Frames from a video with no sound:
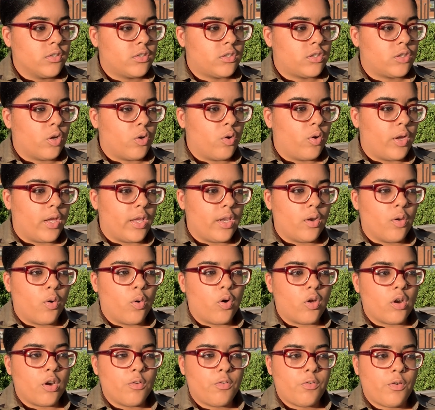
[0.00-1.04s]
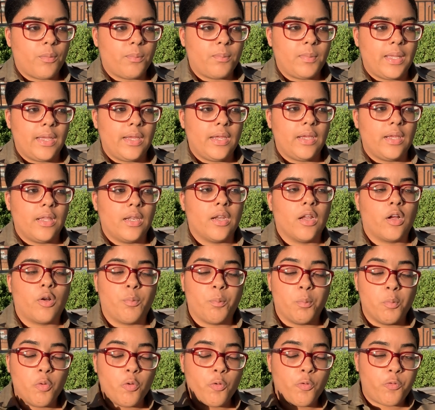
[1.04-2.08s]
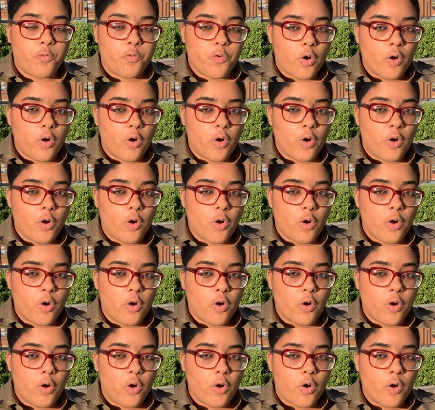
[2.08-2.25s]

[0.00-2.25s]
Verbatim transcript: So in order for me to move